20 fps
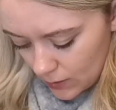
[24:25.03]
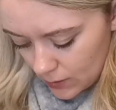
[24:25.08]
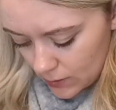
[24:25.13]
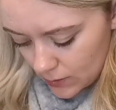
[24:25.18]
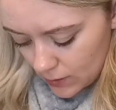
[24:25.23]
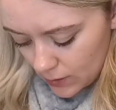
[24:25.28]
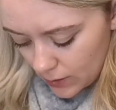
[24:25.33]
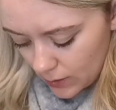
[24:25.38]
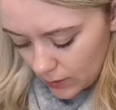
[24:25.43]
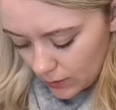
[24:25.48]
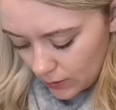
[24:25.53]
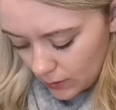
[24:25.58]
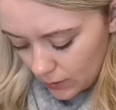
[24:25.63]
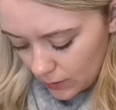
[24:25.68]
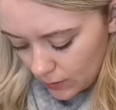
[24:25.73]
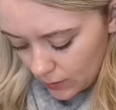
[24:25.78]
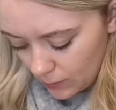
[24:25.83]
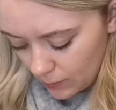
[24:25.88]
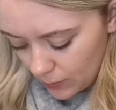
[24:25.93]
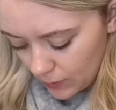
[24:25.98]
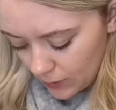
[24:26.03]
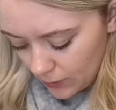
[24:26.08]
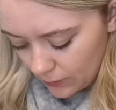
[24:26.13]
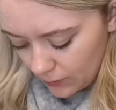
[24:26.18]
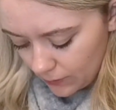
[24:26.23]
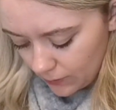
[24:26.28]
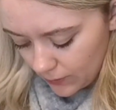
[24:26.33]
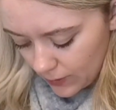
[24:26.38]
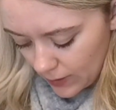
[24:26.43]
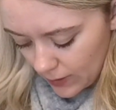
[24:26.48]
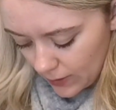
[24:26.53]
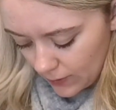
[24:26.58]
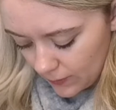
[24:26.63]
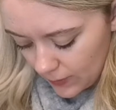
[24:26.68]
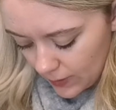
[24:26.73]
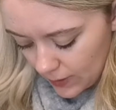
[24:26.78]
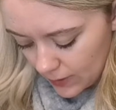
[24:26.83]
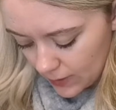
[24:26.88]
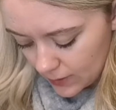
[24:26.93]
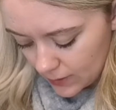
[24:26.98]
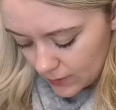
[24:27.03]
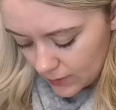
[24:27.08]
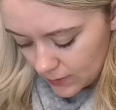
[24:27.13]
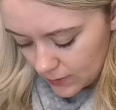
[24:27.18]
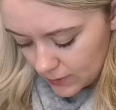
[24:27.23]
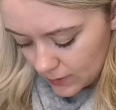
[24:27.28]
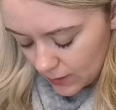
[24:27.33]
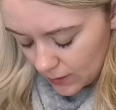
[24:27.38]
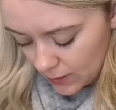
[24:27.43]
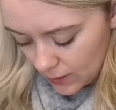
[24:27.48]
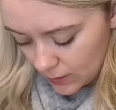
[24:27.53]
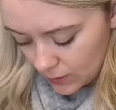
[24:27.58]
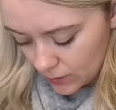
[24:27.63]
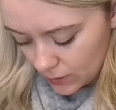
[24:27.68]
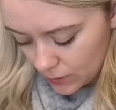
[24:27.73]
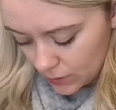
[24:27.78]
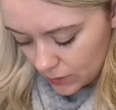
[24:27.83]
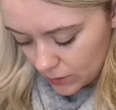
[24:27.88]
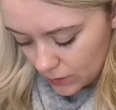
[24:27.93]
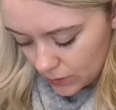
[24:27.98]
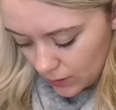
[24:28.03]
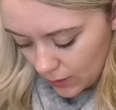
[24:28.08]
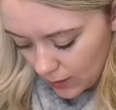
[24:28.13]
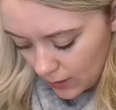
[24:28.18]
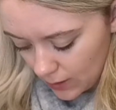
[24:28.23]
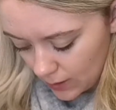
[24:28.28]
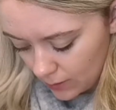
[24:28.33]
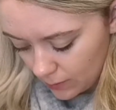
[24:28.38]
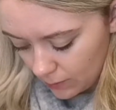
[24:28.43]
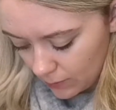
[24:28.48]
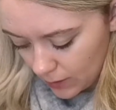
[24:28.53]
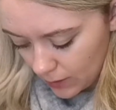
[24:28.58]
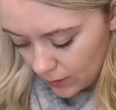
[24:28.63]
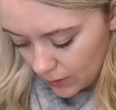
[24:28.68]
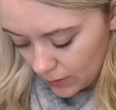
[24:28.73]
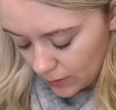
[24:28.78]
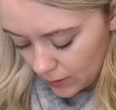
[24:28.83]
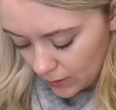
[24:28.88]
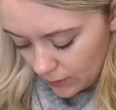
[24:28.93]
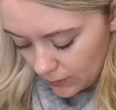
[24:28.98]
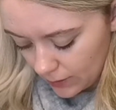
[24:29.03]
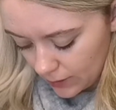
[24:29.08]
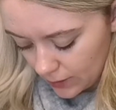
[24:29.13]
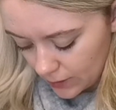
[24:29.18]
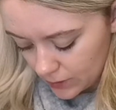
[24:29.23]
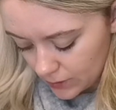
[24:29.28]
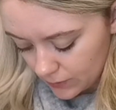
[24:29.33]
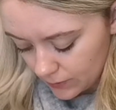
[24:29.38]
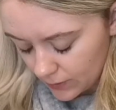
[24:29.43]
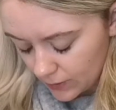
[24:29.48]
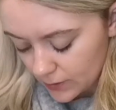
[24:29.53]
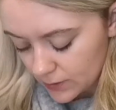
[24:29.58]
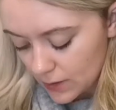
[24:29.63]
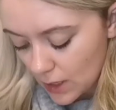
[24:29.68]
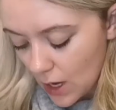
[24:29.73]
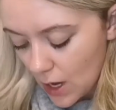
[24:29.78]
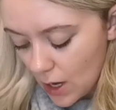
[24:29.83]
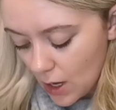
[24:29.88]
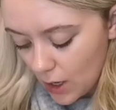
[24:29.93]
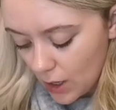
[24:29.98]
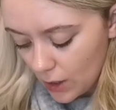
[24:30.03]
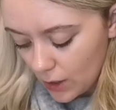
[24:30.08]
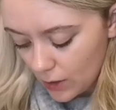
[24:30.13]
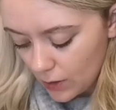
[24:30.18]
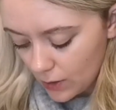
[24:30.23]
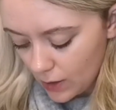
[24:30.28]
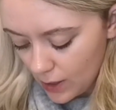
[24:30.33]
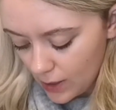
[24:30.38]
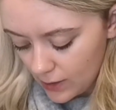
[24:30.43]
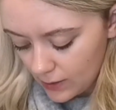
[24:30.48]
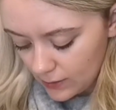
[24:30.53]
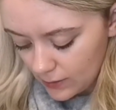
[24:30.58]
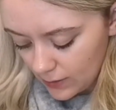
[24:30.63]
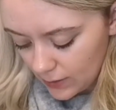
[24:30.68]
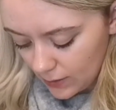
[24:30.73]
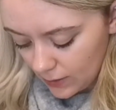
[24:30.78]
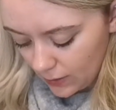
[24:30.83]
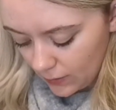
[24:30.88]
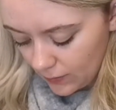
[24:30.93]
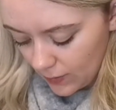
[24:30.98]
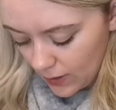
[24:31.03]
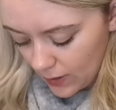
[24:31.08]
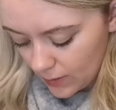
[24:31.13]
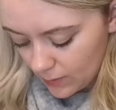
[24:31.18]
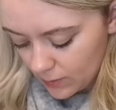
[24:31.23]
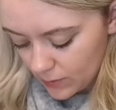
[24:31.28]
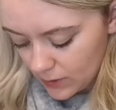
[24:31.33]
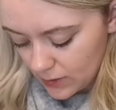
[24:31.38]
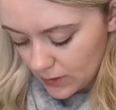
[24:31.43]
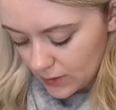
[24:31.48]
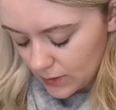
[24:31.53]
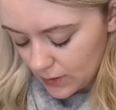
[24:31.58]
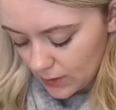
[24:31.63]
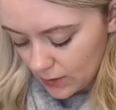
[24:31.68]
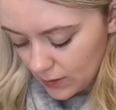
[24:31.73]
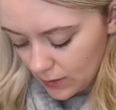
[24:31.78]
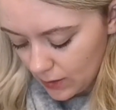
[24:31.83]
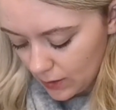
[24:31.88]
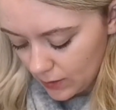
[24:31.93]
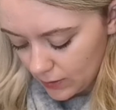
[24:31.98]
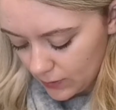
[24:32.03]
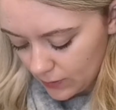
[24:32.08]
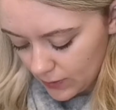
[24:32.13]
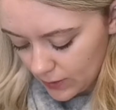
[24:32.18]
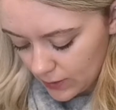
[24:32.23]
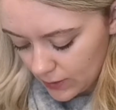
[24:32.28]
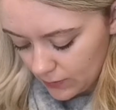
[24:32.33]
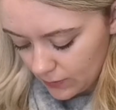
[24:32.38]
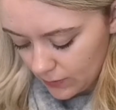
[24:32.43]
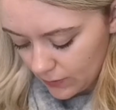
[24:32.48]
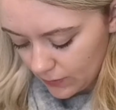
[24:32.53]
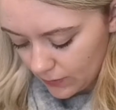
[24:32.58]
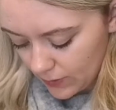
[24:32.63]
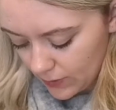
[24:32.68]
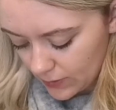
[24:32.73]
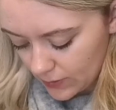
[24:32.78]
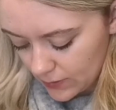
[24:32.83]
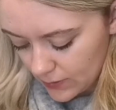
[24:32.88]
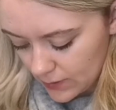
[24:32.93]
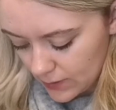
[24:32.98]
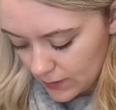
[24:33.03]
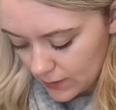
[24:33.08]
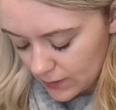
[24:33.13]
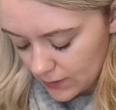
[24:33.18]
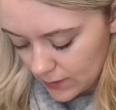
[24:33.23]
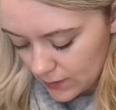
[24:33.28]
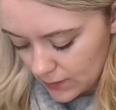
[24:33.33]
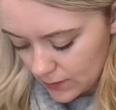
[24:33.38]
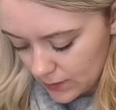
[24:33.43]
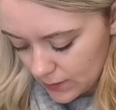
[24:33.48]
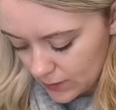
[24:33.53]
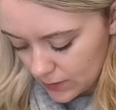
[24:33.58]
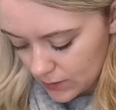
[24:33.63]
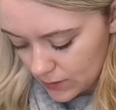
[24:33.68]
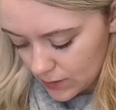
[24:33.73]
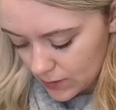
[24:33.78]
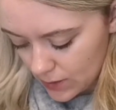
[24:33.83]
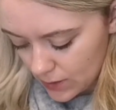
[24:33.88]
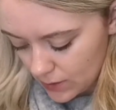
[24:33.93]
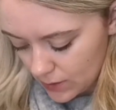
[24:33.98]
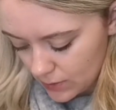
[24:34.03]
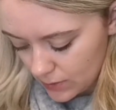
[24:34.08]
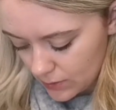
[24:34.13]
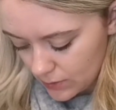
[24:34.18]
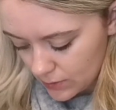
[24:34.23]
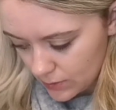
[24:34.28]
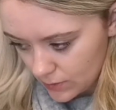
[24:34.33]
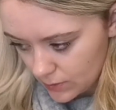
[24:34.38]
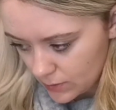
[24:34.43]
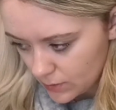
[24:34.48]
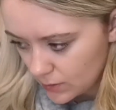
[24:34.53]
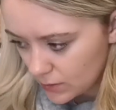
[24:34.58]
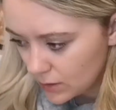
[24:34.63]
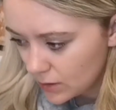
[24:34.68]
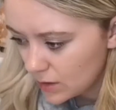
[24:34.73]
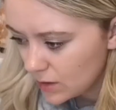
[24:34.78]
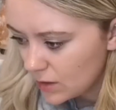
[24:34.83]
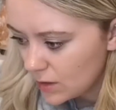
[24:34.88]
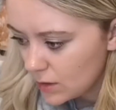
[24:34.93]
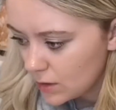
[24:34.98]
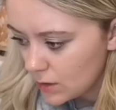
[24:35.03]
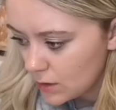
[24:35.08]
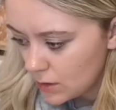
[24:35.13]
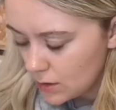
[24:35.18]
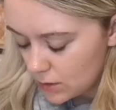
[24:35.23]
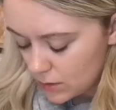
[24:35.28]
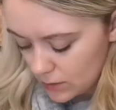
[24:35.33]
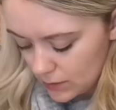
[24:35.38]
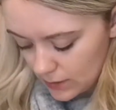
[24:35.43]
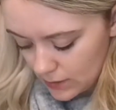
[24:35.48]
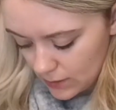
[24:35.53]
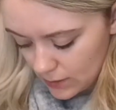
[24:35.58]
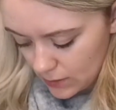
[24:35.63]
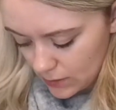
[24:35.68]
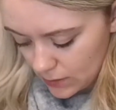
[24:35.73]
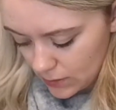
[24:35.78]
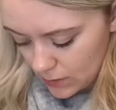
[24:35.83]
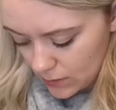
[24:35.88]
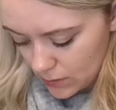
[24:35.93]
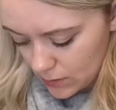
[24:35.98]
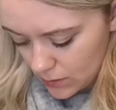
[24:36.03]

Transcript: Turn up 5/8 inch hem at lower edge of flounce. Oh, I think I've hemmed the other end of the flounce and I didn't need to. Did I?